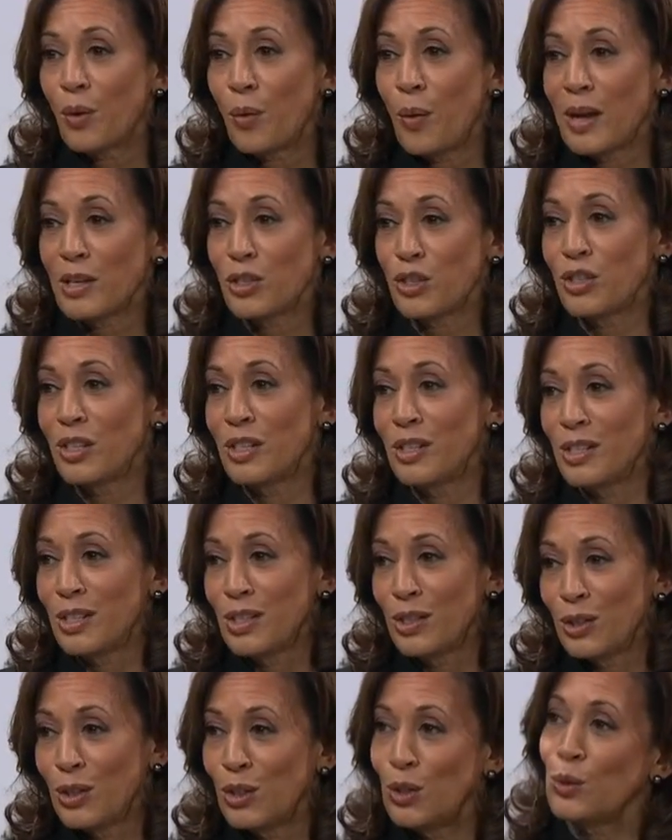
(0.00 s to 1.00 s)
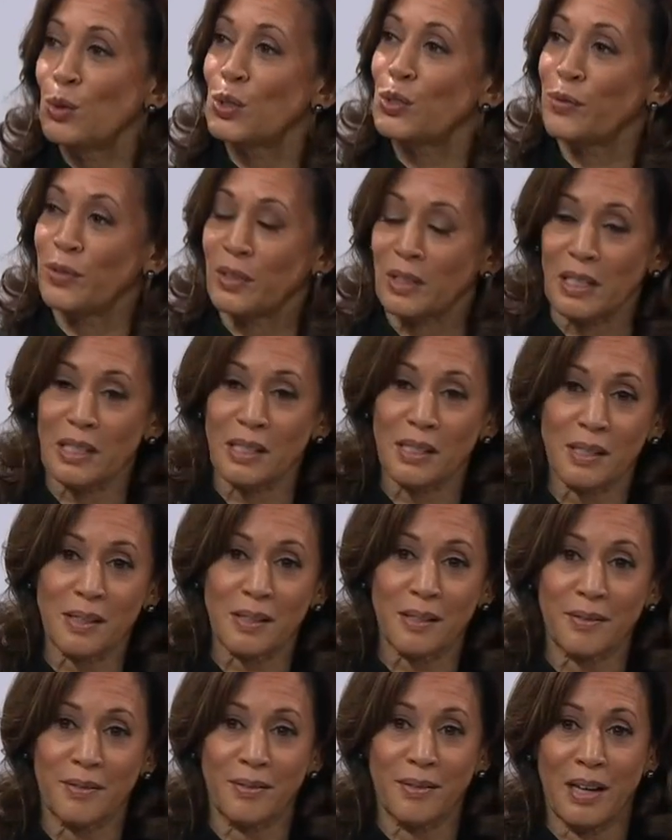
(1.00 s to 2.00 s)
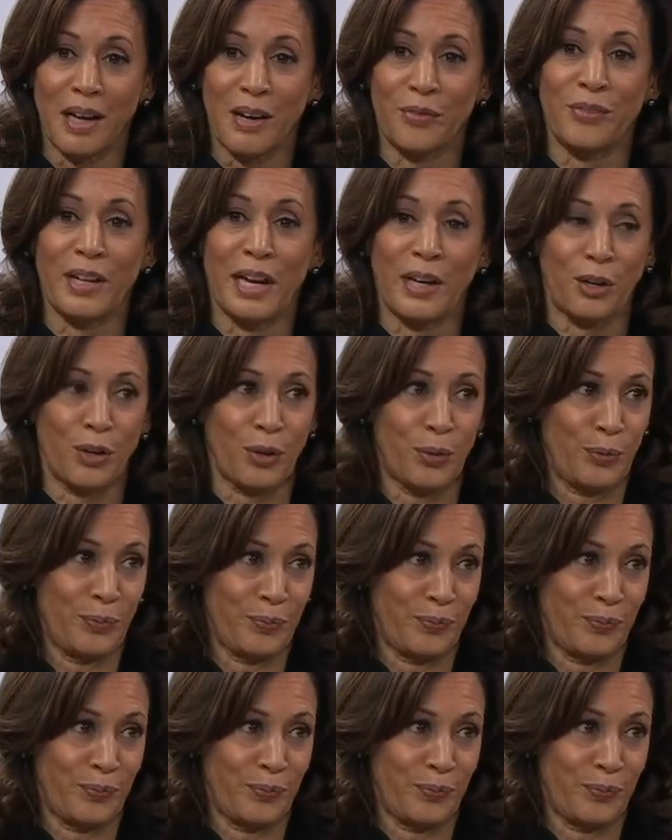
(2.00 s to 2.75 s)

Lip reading: questioned the usefulness of NATO,